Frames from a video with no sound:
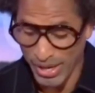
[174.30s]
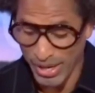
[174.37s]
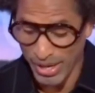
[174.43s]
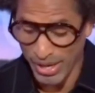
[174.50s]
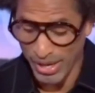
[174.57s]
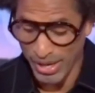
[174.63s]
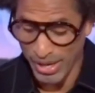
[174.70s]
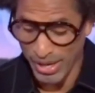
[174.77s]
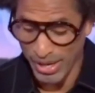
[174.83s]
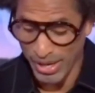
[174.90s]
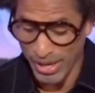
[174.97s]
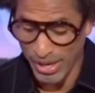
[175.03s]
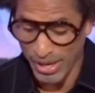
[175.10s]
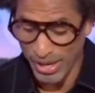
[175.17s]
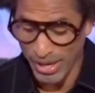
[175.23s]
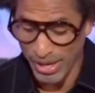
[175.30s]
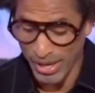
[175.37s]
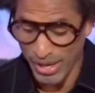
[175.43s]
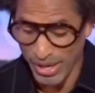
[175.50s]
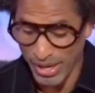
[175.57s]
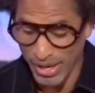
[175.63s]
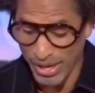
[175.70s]

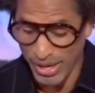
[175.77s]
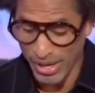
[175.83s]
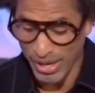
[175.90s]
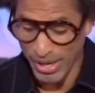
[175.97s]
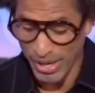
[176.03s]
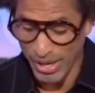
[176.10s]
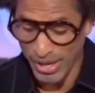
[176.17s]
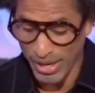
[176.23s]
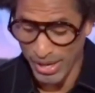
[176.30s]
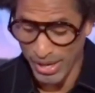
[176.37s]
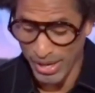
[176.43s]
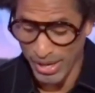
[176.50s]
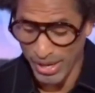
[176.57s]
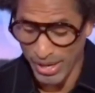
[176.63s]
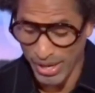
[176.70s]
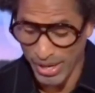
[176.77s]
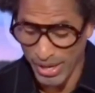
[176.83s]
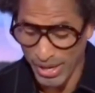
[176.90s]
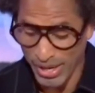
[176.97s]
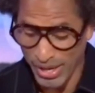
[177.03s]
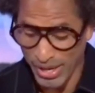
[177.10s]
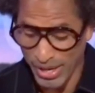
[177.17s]

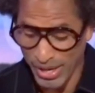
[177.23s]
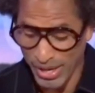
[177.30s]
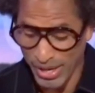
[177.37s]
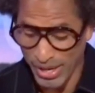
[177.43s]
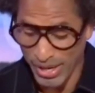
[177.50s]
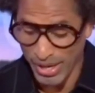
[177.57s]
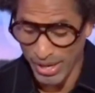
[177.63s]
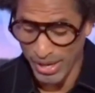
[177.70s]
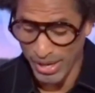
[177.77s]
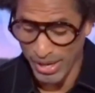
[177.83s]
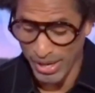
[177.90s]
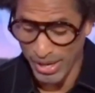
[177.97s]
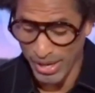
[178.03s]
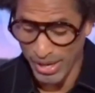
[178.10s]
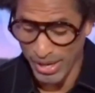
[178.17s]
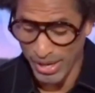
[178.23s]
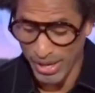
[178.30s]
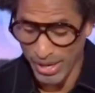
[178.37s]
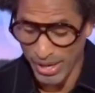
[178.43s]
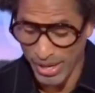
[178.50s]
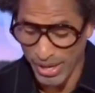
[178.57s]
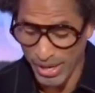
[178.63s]

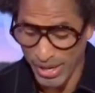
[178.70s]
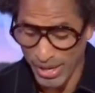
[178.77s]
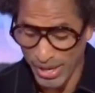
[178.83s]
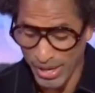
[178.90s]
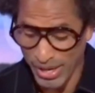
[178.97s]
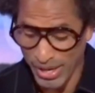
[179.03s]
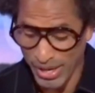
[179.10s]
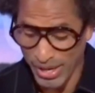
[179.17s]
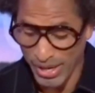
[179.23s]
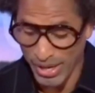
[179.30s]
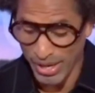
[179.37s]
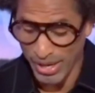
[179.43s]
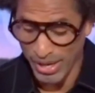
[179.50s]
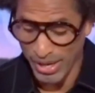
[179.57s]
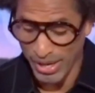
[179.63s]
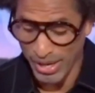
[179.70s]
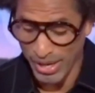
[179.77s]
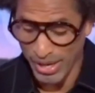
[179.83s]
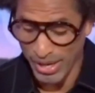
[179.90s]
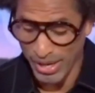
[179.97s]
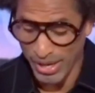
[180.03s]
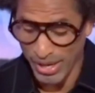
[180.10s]

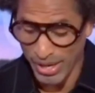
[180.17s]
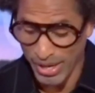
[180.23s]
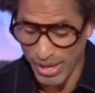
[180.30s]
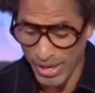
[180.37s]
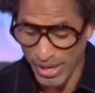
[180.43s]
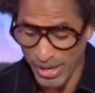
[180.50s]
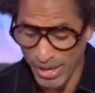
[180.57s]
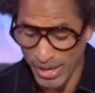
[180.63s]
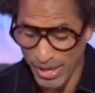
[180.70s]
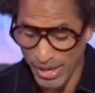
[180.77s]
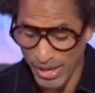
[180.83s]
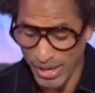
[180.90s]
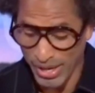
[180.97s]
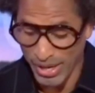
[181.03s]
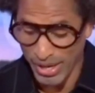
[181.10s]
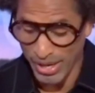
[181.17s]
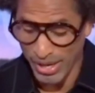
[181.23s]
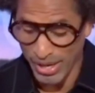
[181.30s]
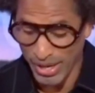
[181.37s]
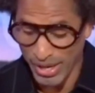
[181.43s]
This person isn't speaking.